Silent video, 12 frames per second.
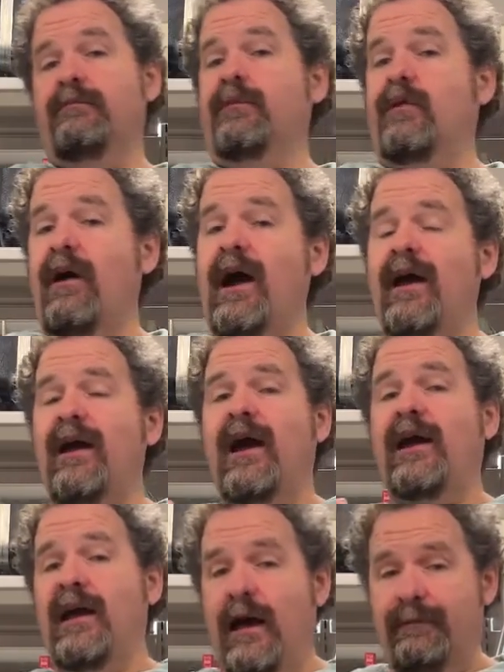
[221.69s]
There are
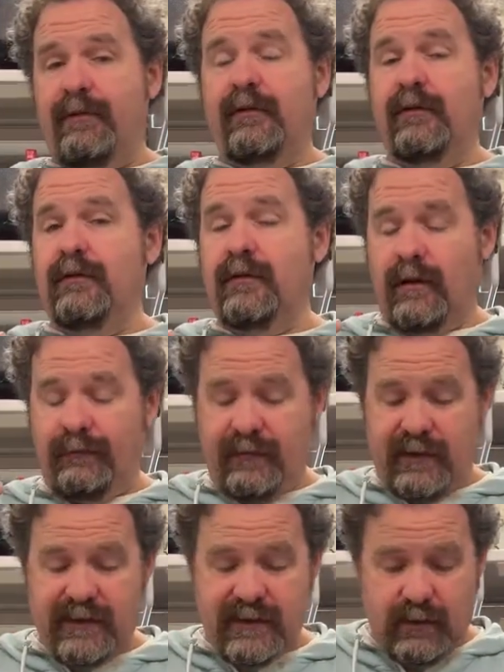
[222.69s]
a couple of
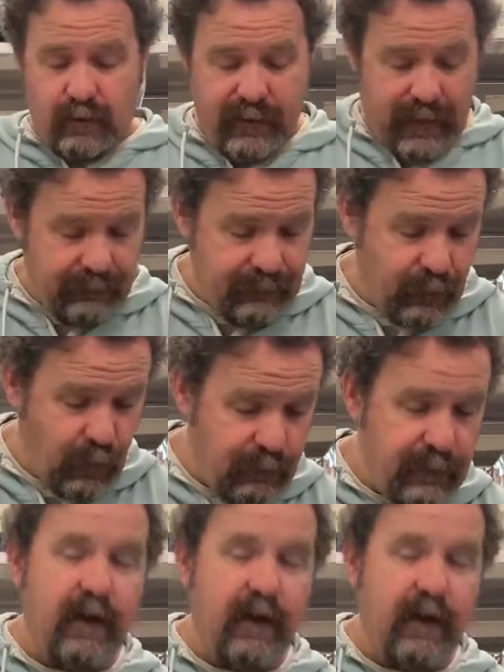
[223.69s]
things to look out for.